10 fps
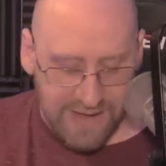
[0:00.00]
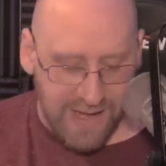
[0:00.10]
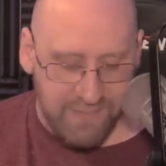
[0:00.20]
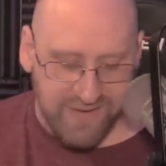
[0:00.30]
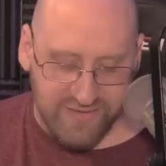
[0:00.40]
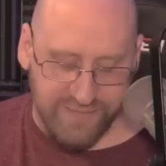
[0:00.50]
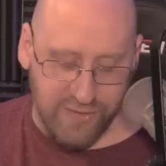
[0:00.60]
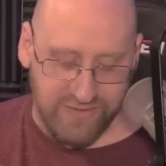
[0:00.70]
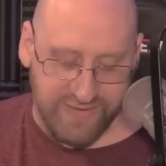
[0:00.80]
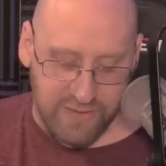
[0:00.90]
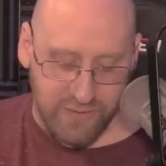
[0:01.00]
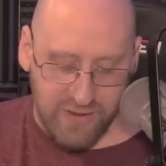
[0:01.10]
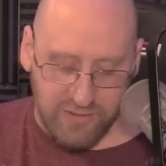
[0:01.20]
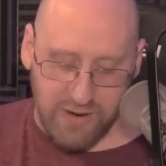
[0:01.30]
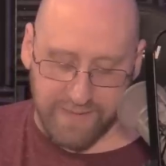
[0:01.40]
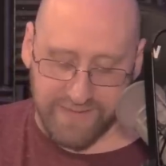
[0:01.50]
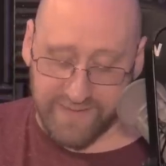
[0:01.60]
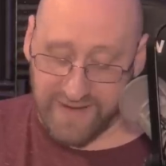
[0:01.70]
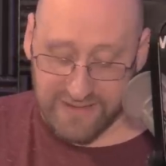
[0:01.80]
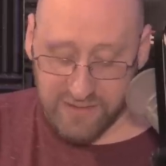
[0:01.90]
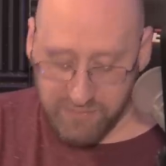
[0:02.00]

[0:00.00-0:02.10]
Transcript: and because they're focused on real crimes that affect the